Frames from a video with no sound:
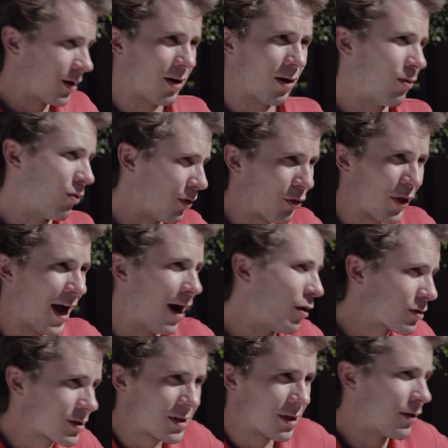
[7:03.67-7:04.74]
you know,
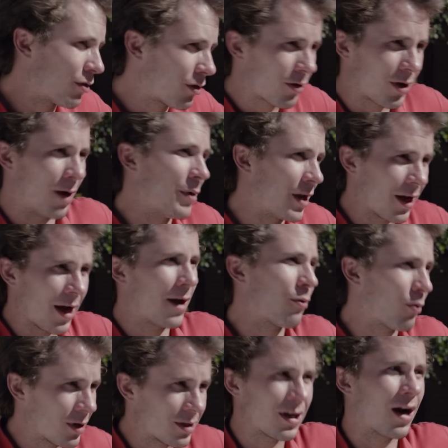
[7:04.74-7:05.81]
1,000th coming out
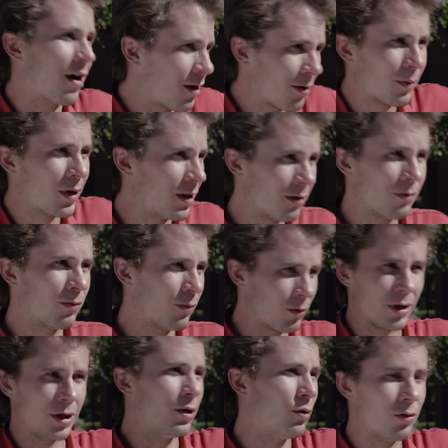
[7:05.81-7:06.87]
of retirement
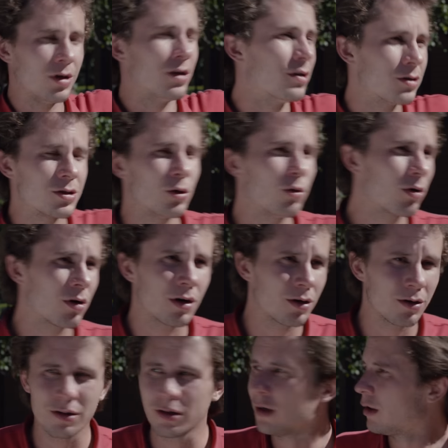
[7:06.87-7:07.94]
reunion
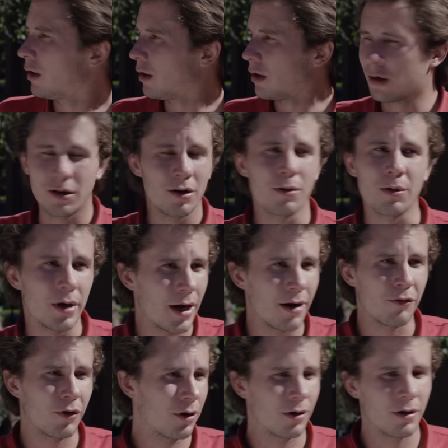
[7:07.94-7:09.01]
tour or
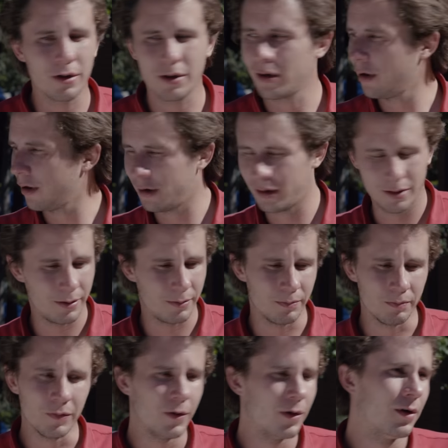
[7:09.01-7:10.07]
whatever.
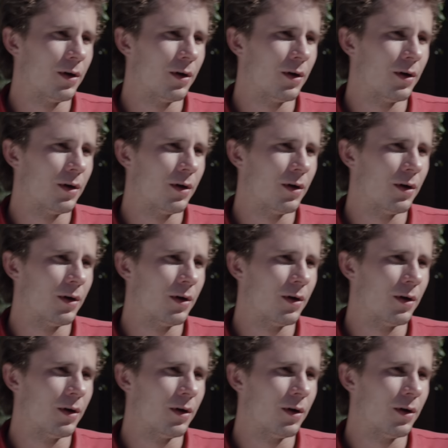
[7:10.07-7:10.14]
Um,